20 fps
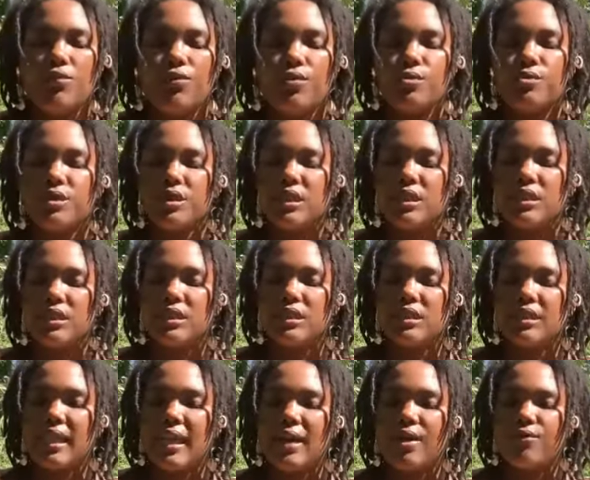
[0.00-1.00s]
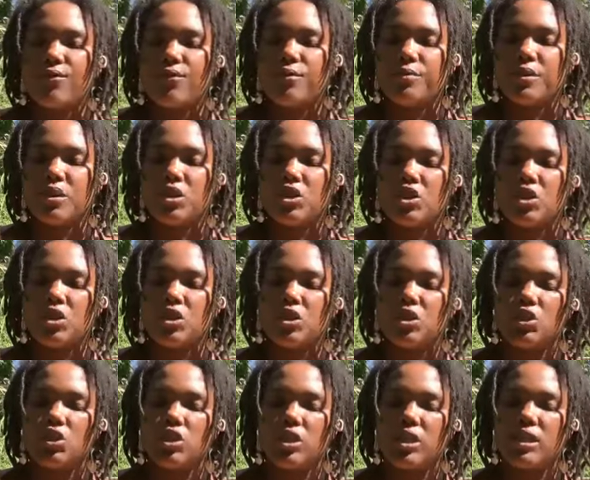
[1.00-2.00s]
A few sentences down from this, she
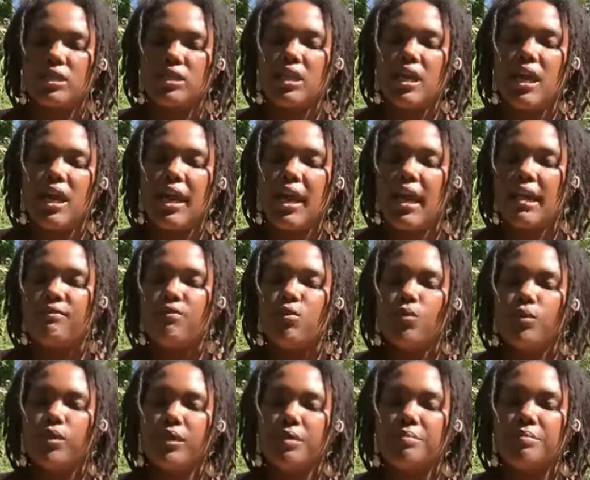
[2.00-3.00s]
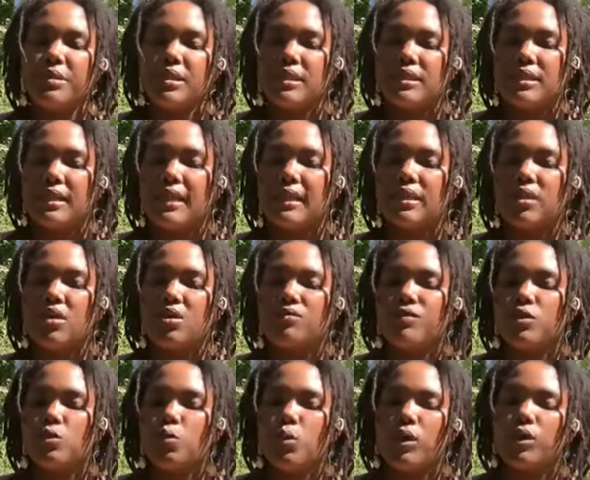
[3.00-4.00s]
suggests, Everyone admits that
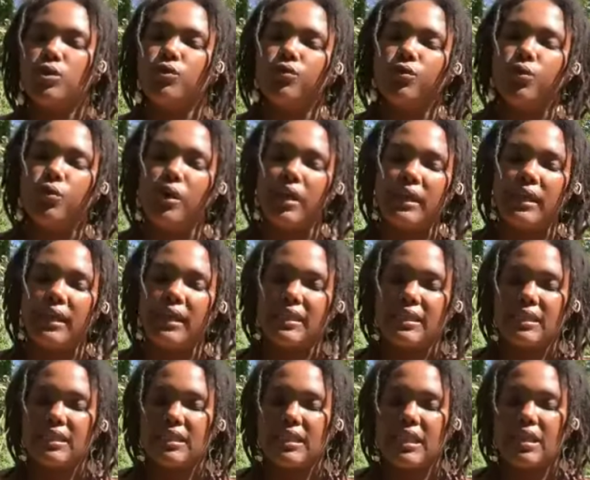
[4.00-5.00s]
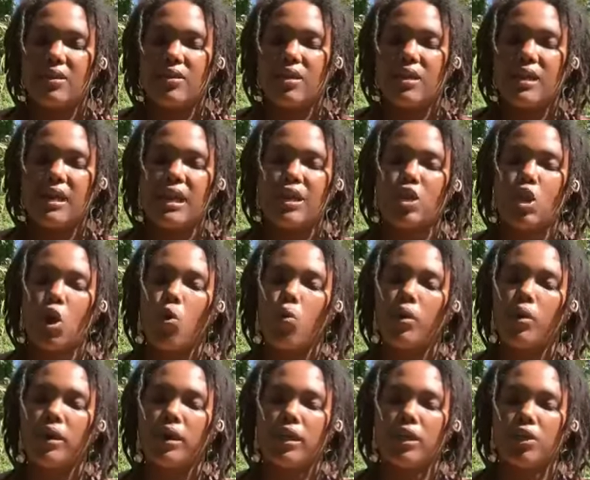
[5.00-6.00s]
love is wonderful and necessary, yet no
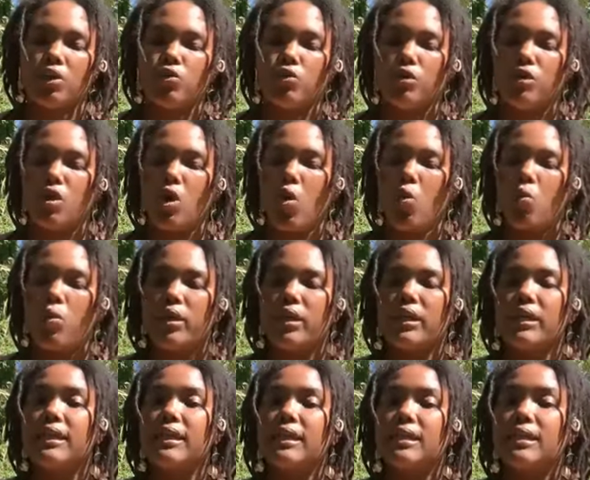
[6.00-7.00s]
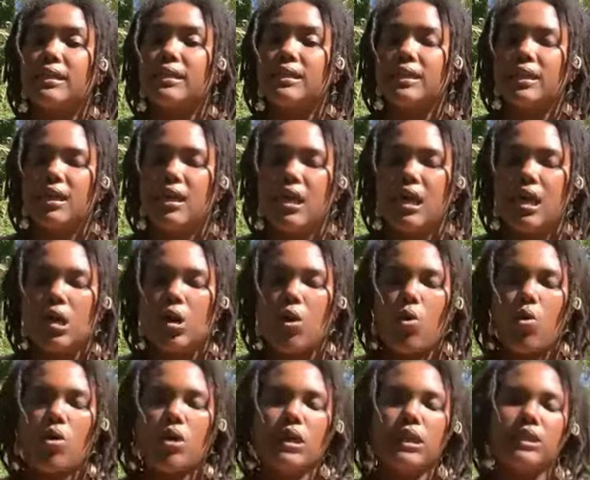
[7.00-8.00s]
one can agree on what it is.
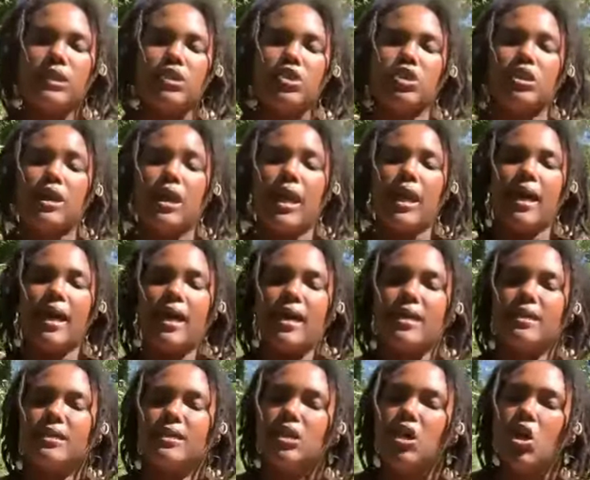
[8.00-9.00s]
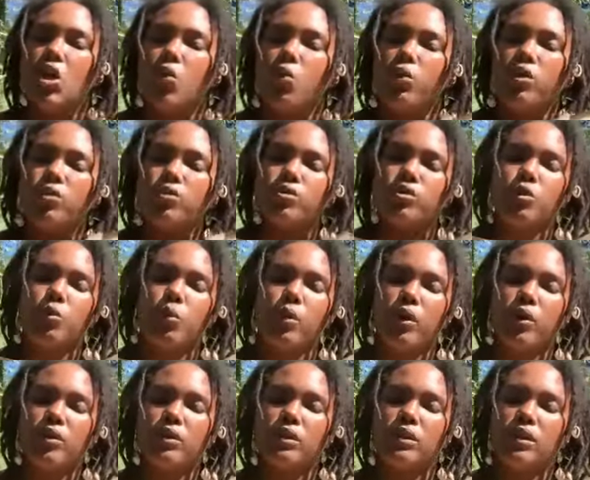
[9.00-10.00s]
Coyly, she adds, We use the
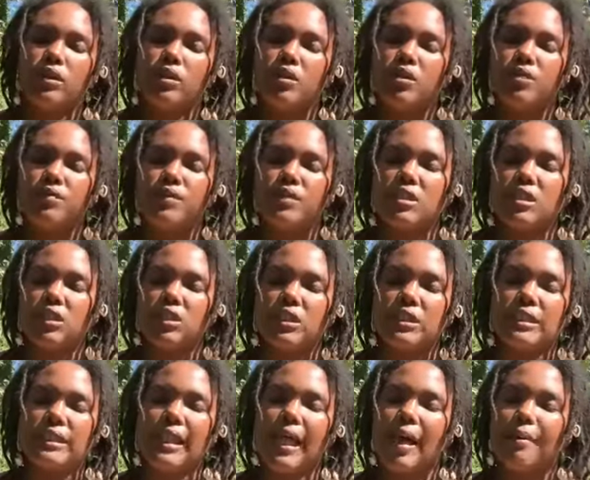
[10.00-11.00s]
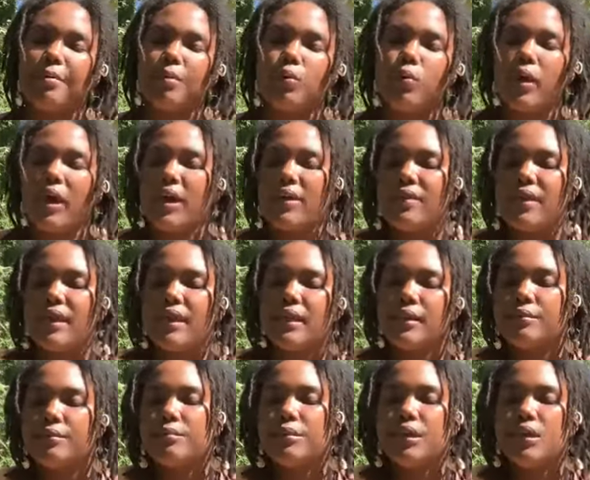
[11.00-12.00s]
word love in such a sloppy way that
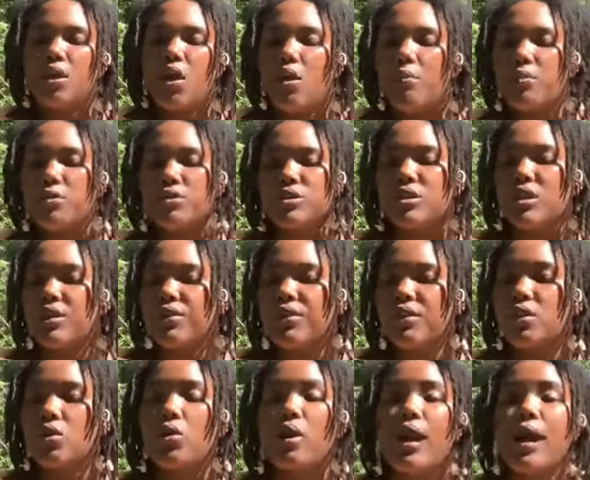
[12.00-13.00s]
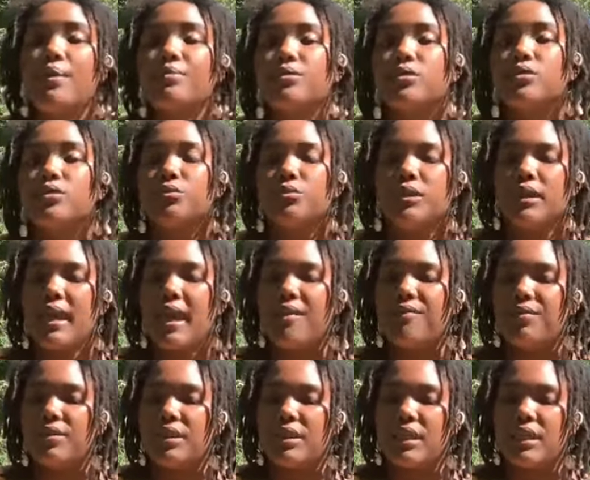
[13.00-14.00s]
it can mean almost nothing or absolutely
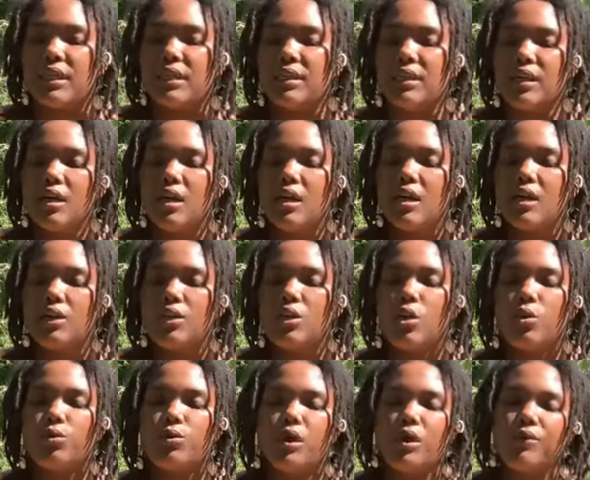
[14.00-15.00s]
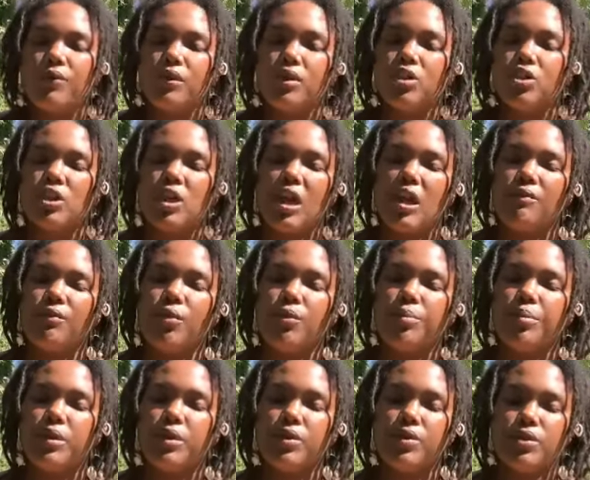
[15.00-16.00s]
everything. No definition ever
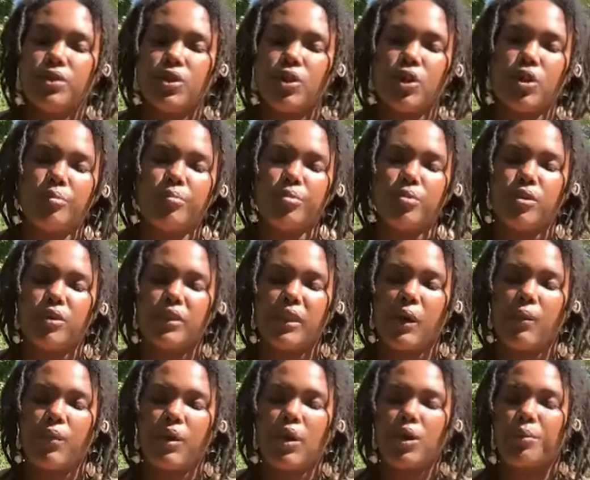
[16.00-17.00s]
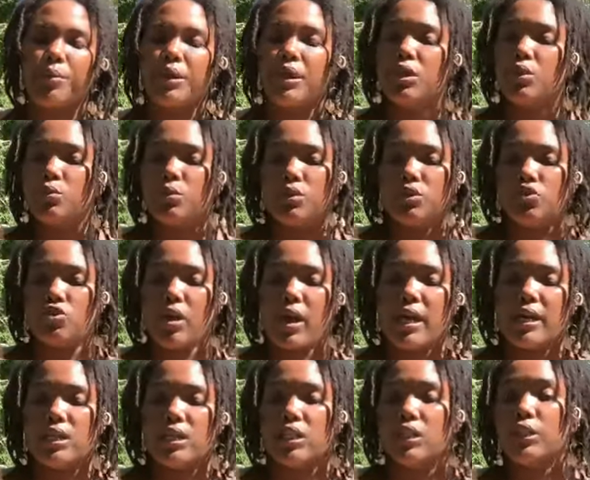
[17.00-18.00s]
appears in her book that would help anyone
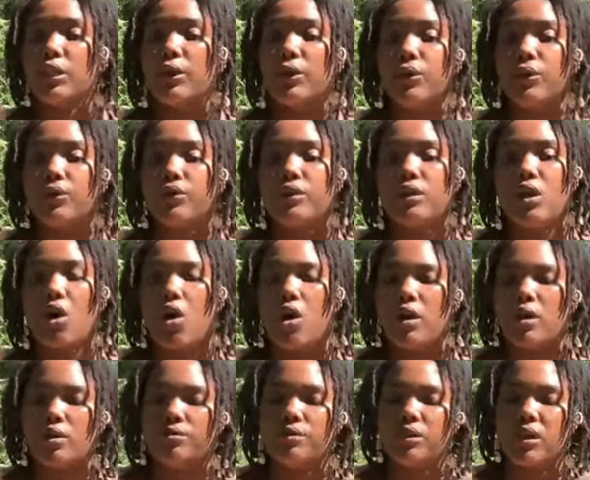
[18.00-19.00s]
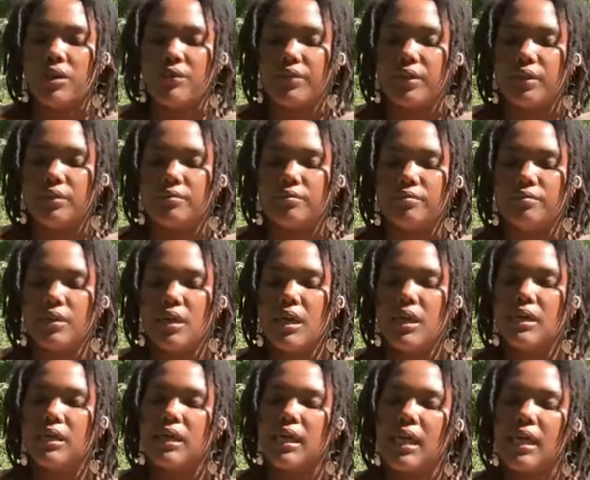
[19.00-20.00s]
trying to learn the art of
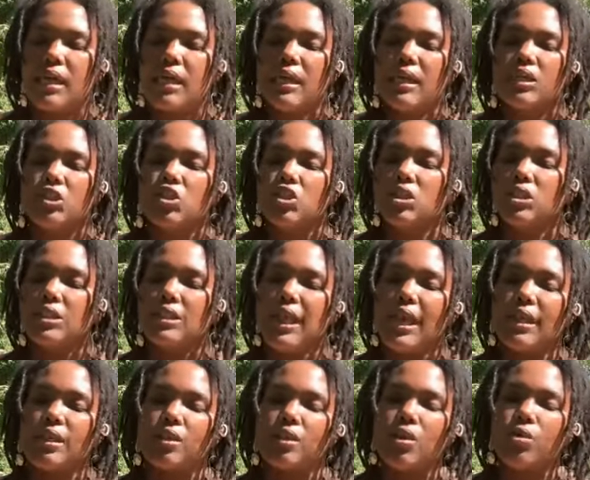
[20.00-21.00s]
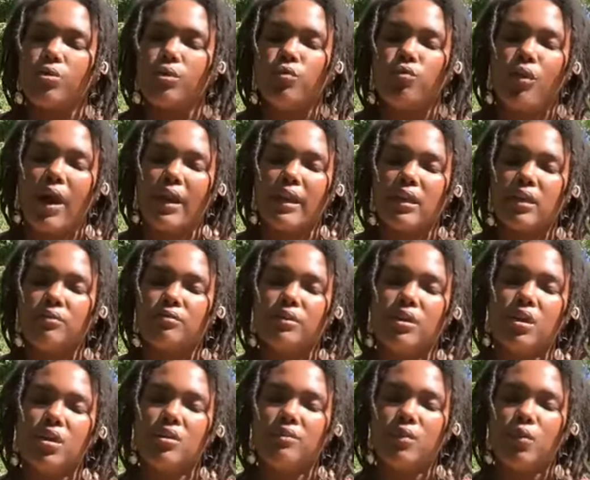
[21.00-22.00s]
loving. Yet, she is not alone in writing of
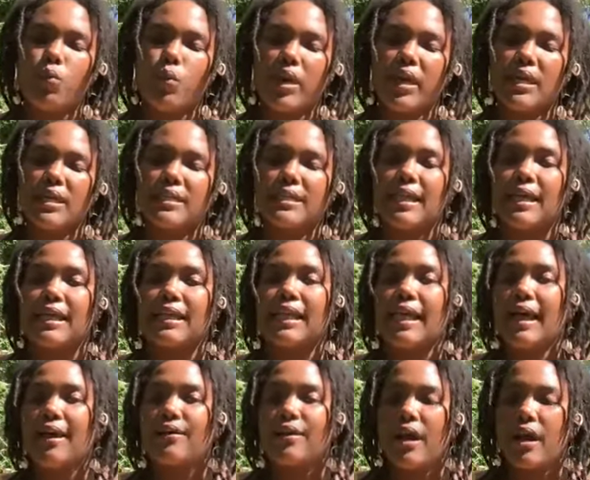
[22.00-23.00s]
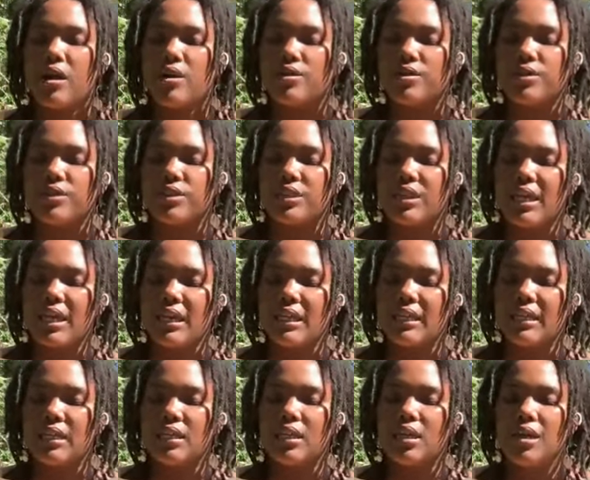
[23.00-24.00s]
love in ways that cloud our
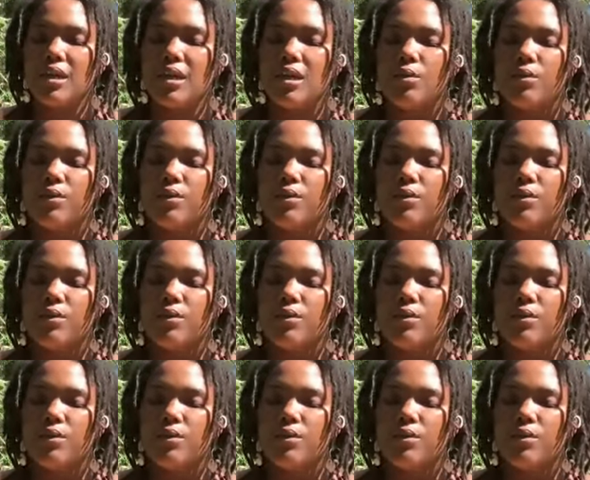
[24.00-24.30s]
understanding.